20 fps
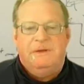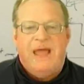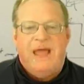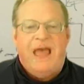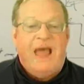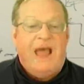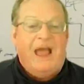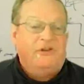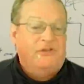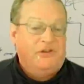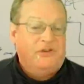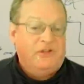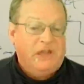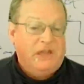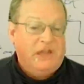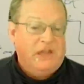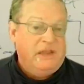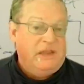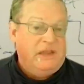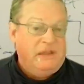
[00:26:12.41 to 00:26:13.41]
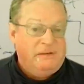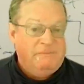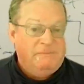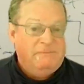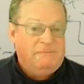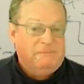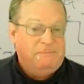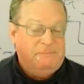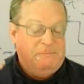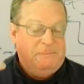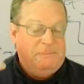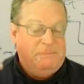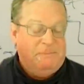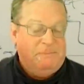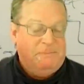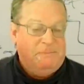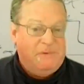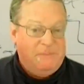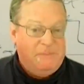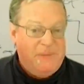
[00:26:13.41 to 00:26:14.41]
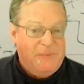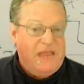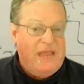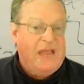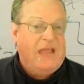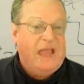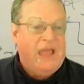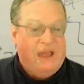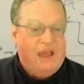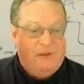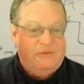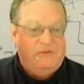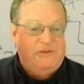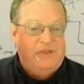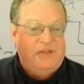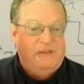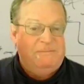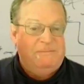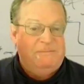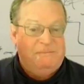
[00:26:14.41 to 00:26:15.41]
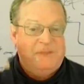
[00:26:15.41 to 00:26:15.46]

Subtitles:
Actually, from many accounts, it